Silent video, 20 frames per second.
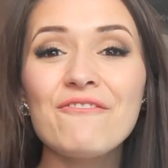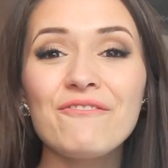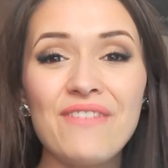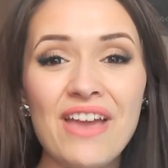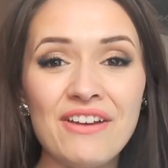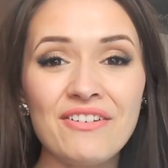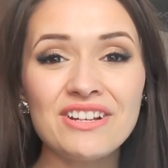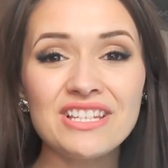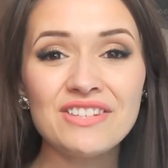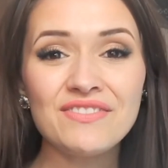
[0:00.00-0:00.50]

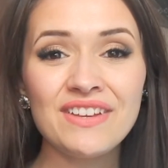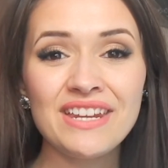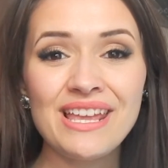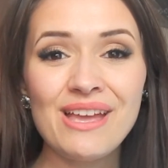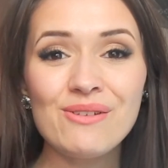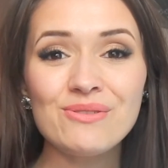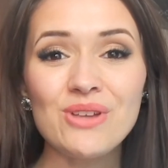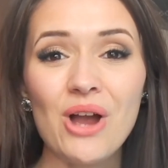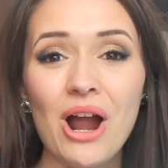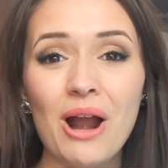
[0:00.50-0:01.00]
Favorites
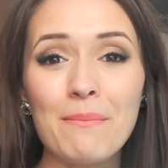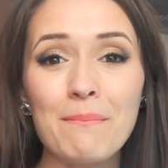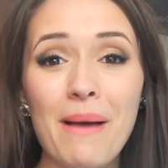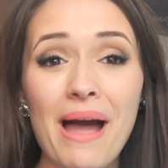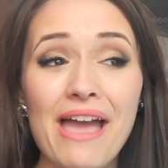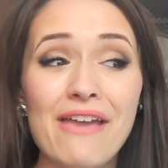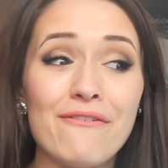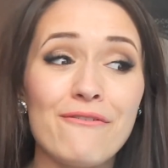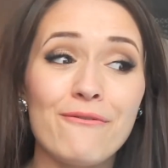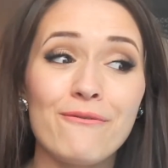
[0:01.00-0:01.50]
videos are
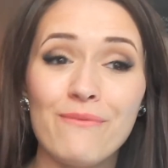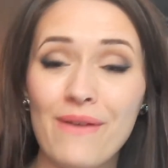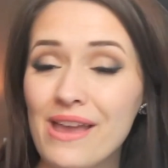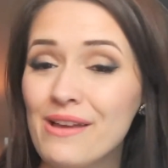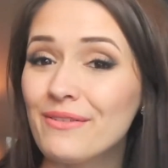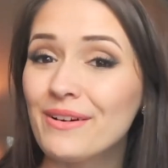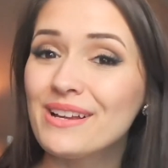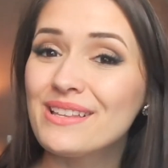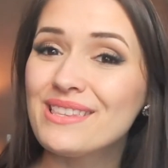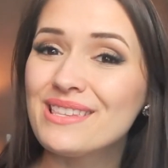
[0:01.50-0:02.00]
my
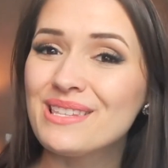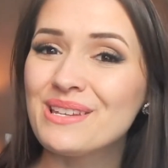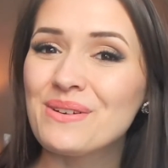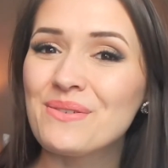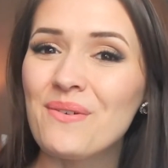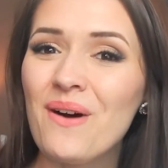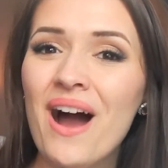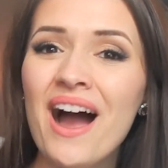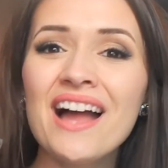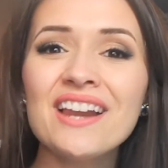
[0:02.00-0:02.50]
favorites to
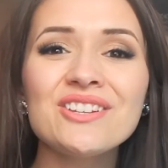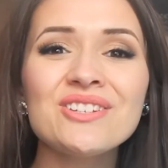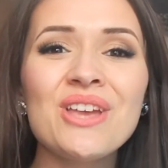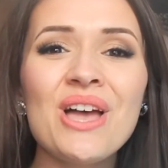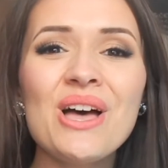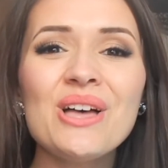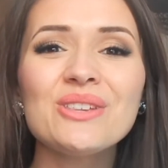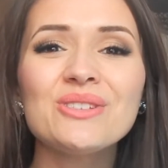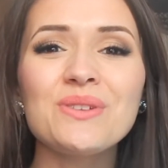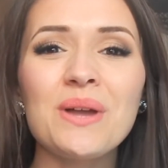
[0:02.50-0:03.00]
watch,
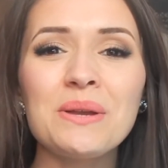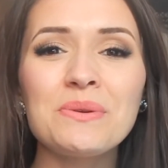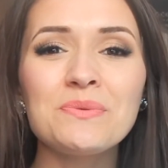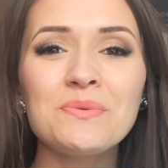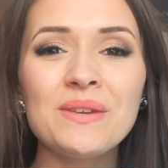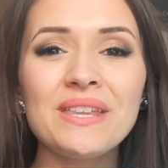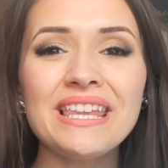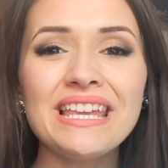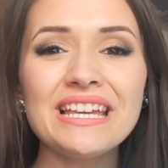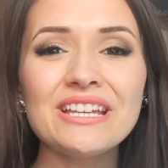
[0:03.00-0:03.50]
so I
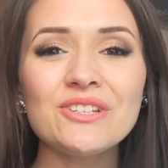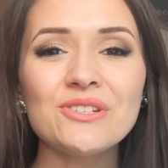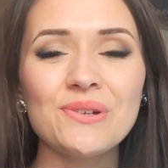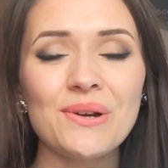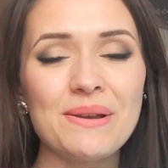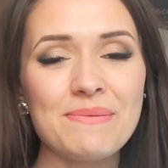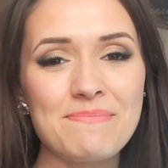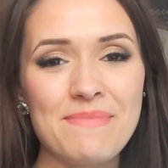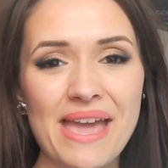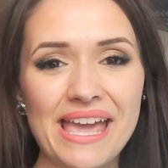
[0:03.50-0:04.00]
really
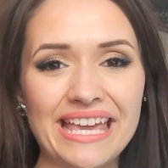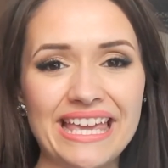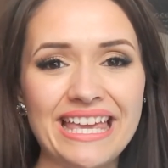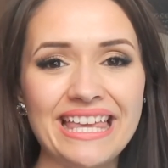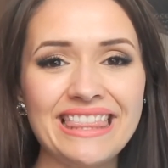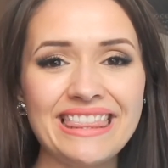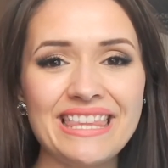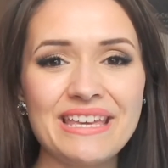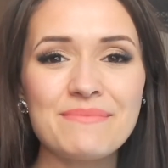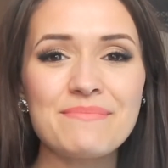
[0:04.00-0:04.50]
enjoy
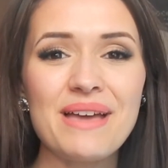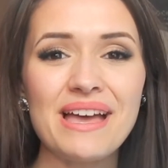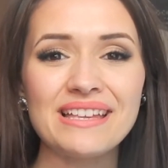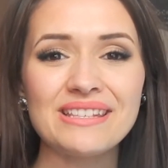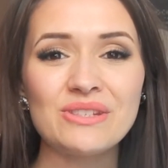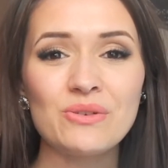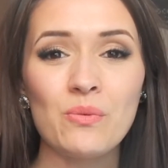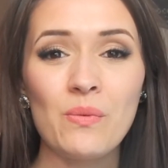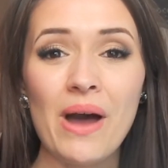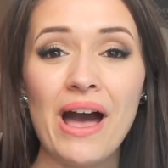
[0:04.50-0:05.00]
making them
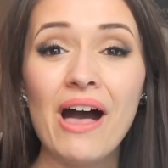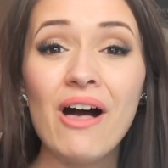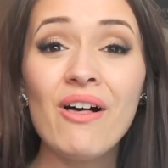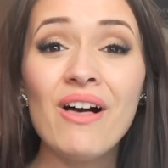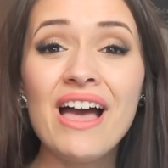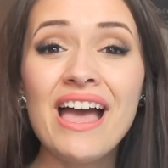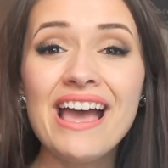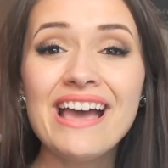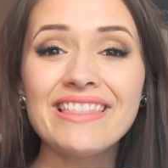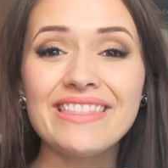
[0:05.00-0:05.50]
as
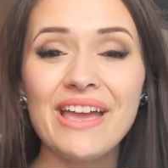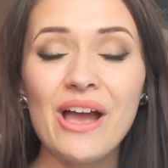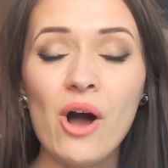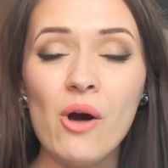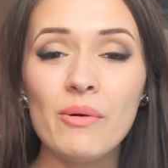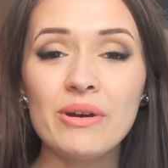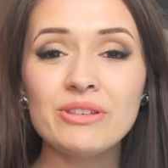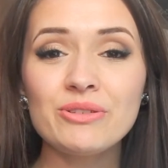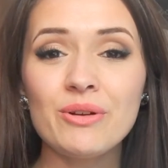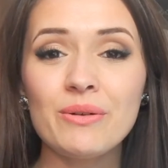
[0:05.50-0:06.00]
well. They
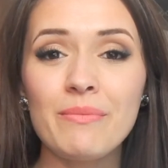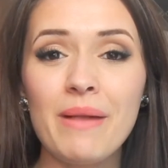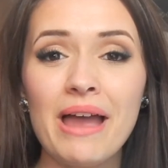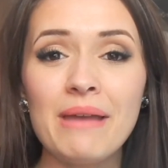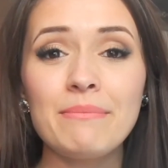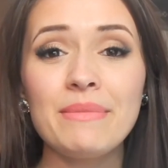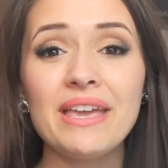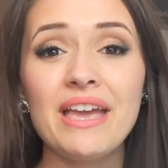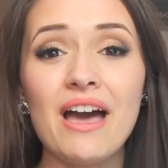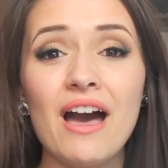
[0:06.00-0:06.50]
always
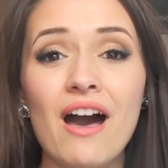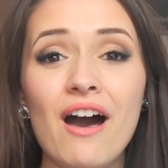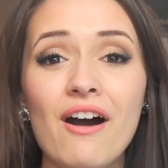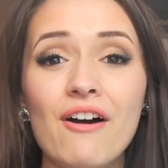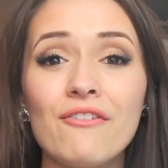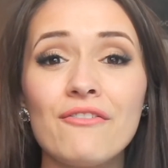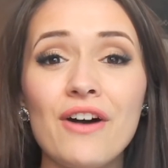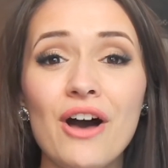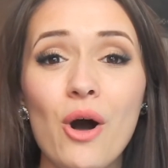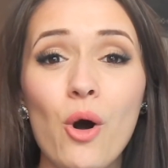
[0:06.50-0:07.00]
remind me
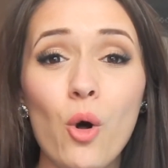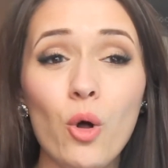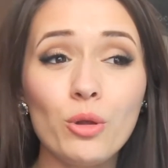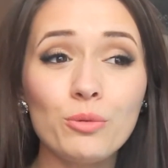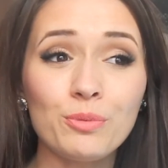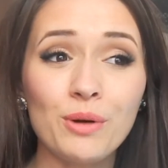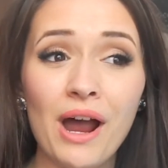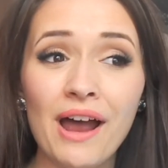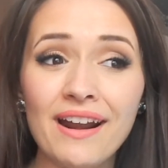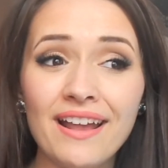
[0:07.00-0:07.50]
of
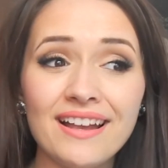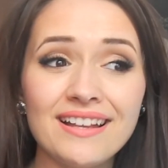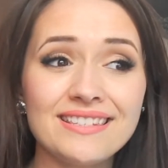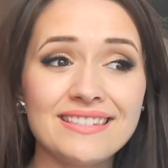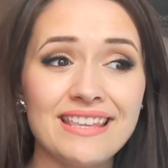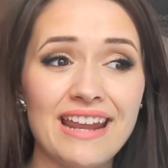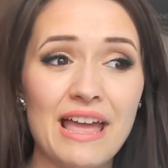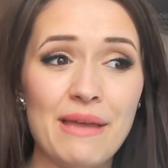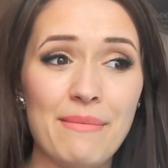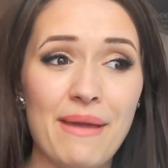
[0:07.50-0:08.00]
old products
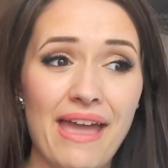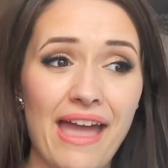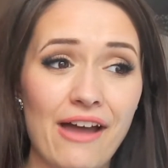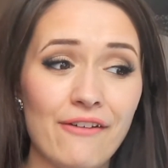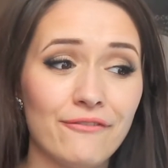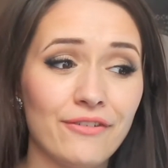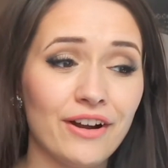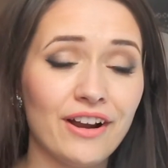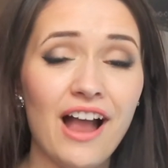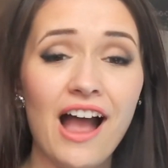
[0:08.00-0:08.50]
that I may
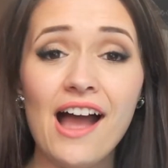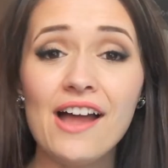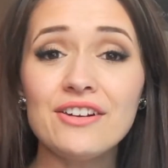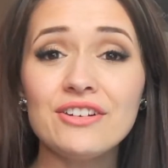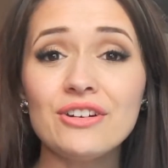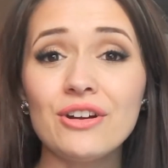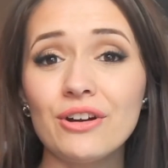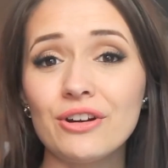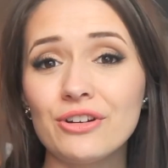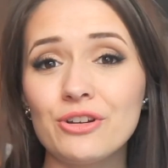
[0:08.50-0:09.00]
have
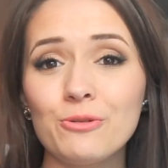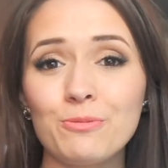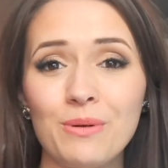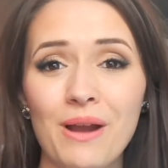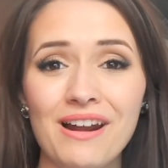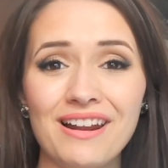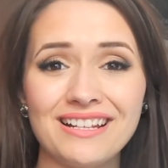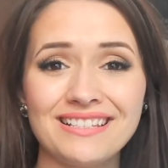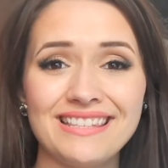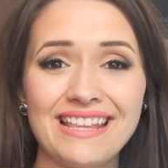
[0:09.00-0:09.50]
forgotten or new
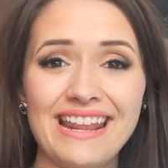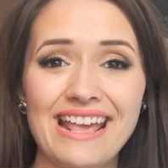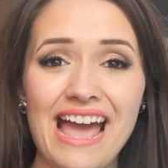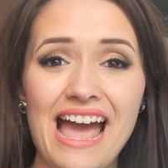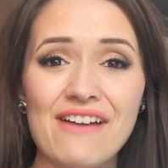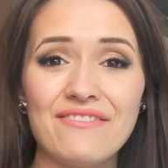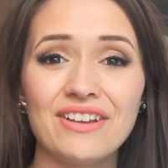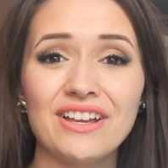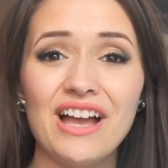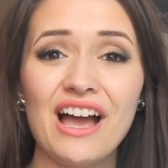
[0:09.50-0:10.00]
products that I
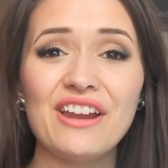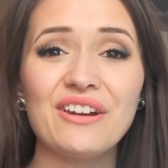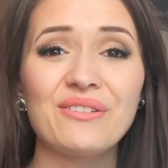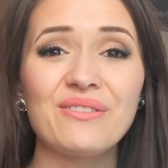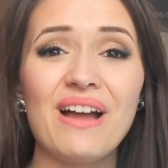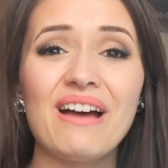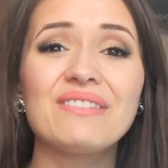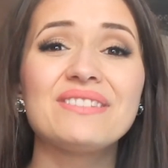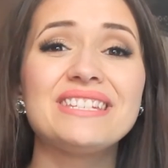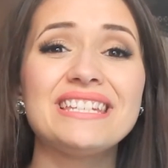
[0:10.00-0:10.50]
haven't gotten
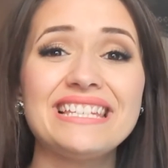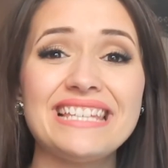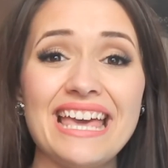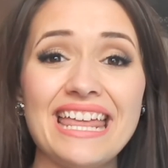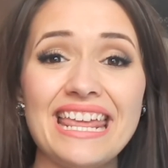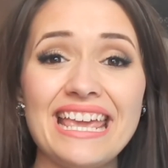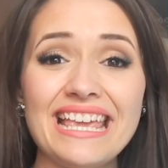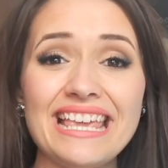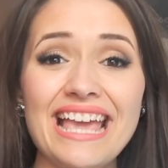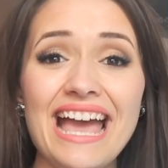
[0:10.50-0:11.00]
around to
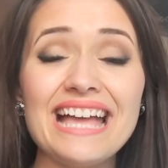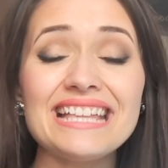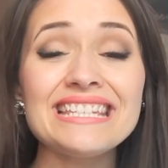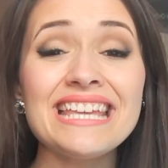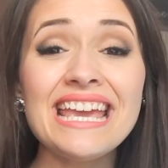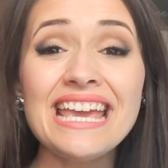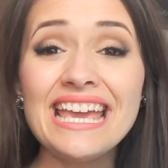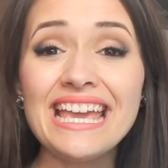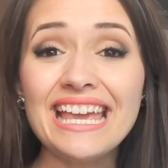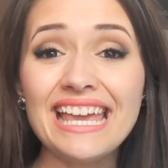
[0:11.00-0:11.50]
getting yet.
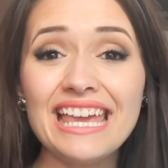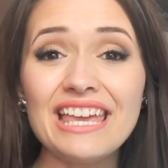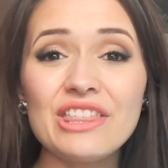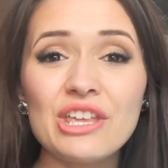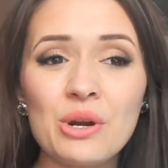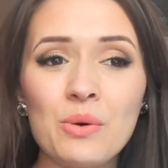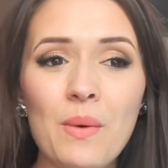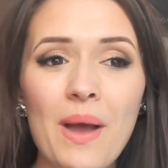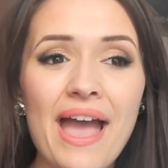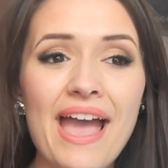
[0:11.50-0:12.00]

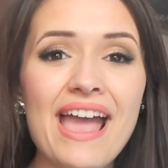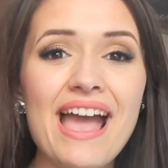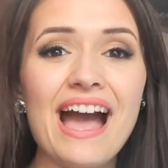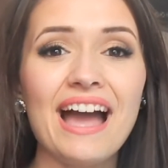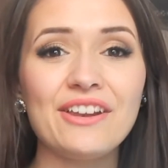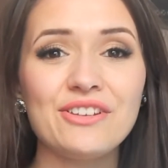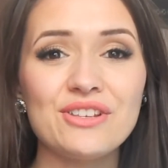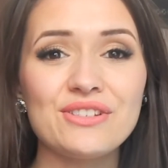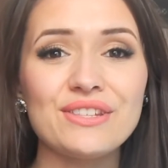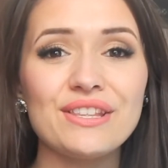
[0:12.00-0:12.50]
Either way,
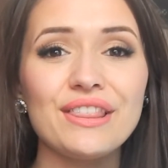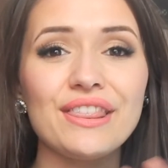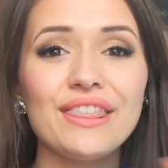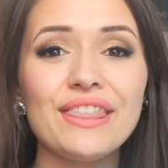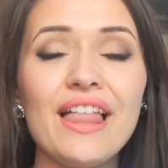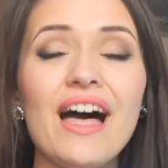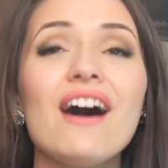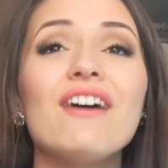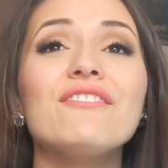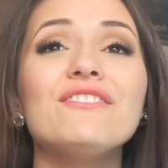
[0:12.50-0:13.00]
I just
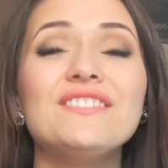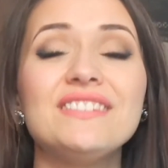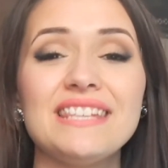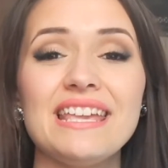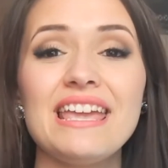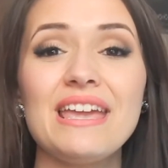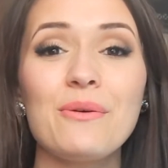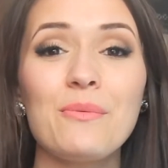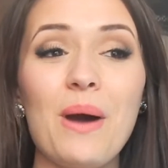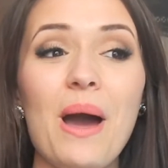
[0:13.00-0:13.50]
love
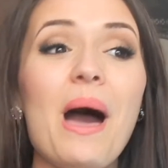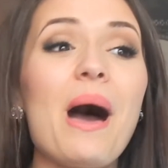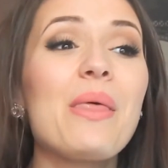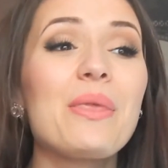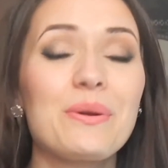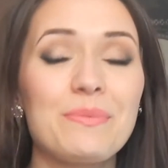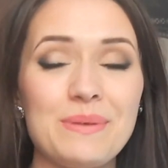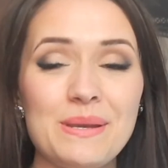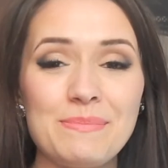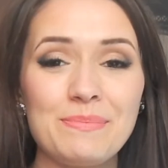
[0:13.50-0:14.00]
seeing what
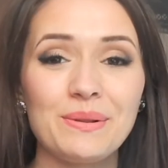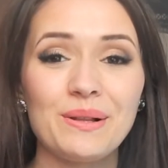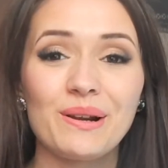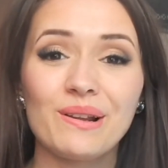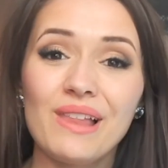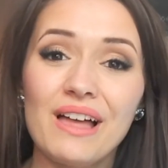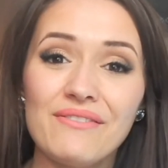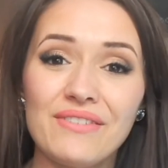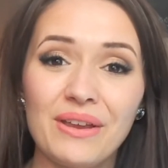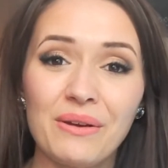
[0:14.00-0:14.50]
other people are
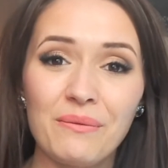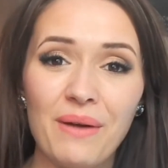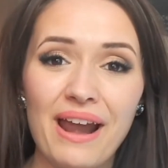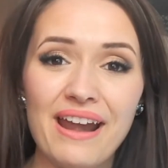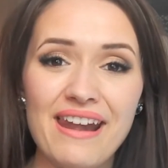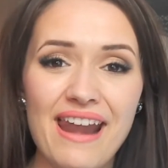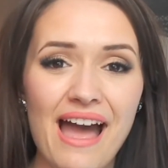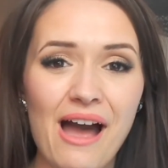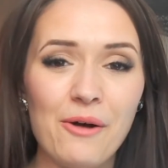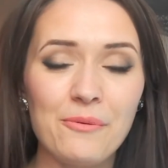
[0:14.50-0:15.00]
loving
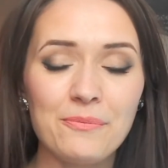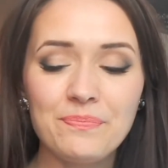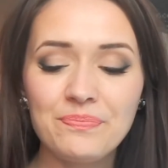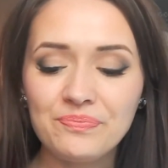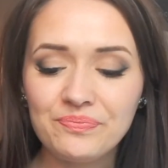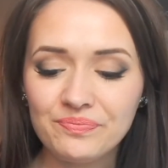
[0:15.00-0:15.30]
right now.